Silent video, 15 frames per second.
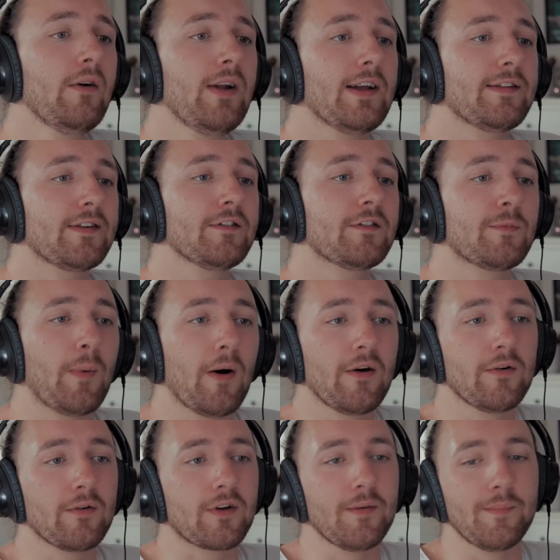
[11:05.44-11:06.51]
Nick, don't
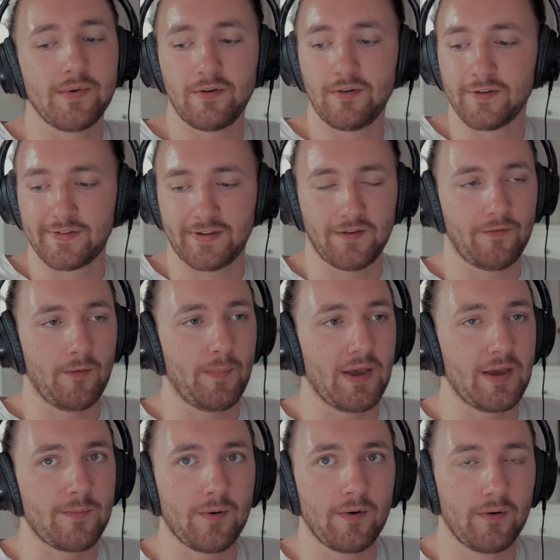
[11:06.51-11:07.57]
spoil Community for
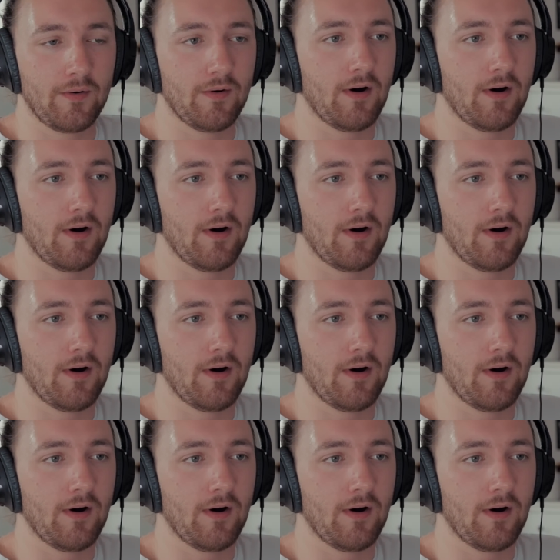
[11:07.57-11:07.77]
people.